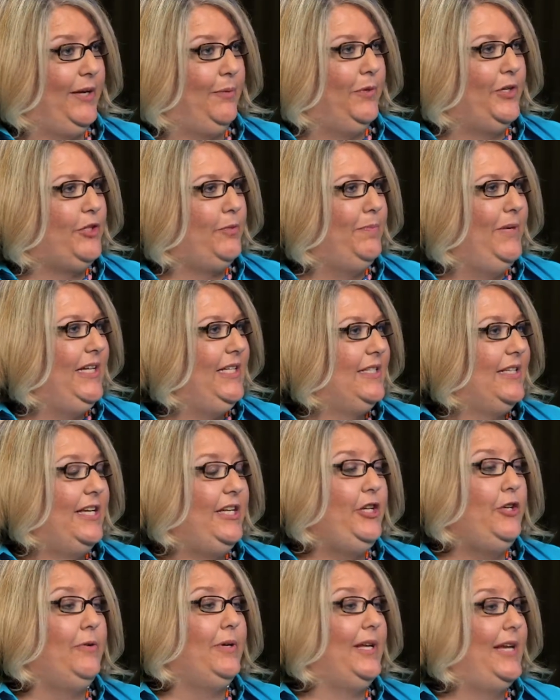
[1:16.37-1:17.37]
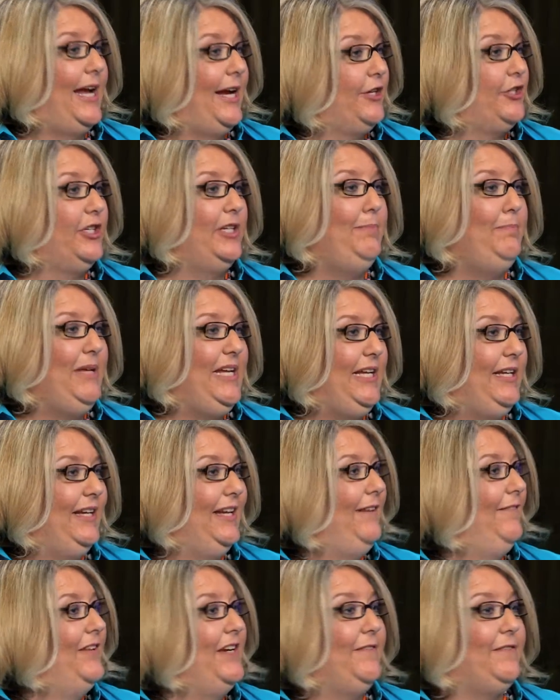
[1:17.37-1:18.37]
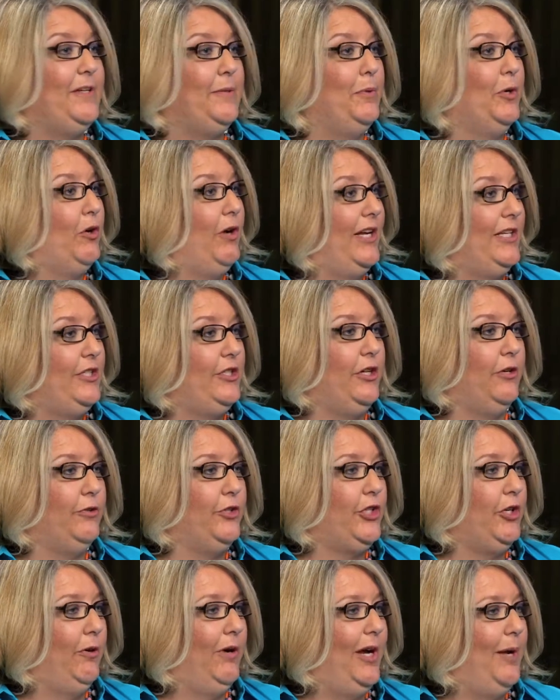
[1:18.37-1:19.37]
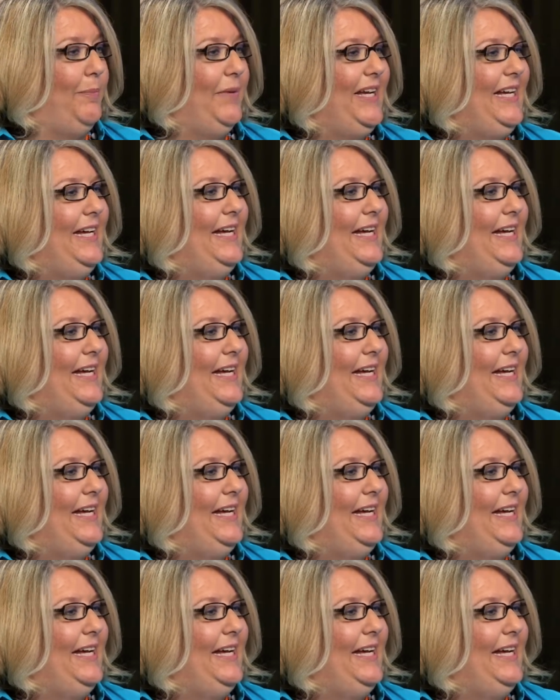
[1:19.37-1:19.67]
which means that you can actually meet even if Democrats don't show up.